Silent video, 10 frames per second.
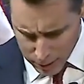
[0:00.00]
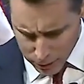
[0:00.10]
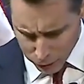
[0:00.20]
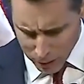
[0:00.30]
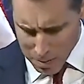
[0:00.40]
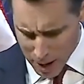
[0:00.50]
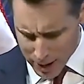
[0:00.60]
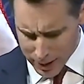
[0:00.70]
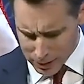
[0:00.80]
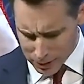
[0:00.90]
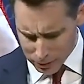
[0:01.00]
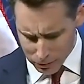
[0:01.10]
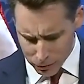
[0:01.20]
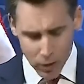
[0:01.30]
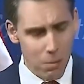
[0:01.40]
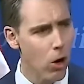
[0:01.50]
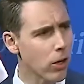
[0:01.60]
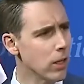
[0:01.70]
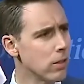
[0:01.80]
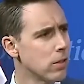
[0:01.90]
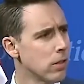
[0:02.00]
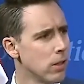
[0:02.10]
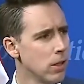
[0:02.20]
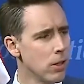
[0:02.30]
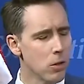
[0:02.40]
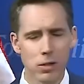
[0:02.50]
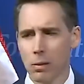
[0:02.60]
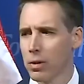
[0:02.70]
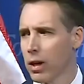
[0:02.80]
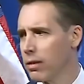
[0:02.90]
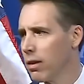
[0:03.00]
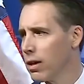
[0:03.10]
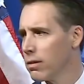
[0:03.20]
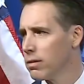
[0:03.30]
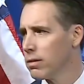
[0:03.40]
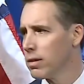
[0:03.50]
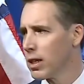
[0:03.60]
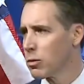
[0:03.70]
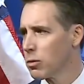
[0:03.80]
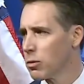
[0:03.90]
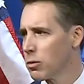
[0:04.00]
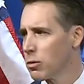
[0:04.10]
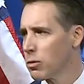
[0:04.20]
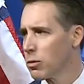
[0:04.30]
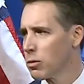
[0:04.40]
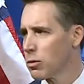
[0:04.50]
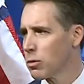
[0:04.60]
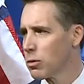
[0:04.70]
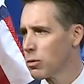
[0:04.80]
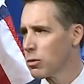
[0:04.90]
Free minds and free markets or something like that. That's what we promised anyway for